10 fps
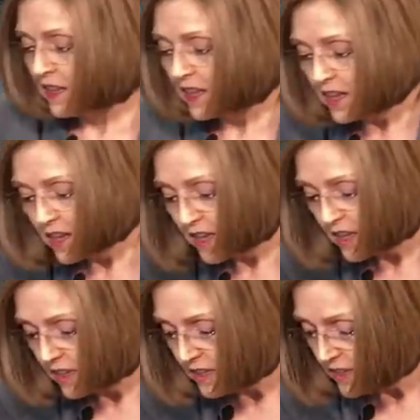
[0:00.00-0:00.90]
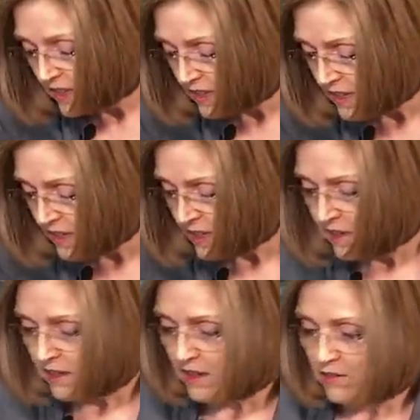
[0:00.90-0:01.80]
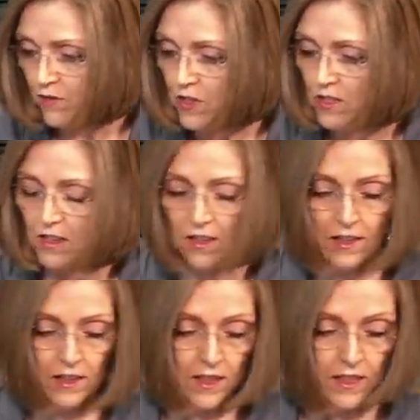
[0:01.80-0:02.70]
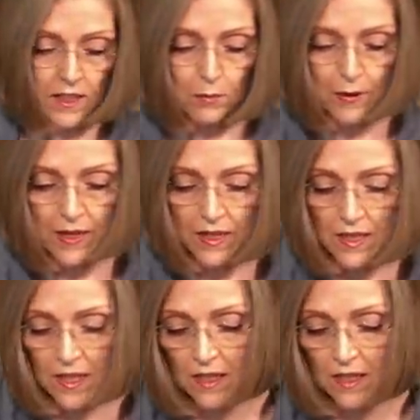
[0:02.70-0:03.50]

And I've just got a little bit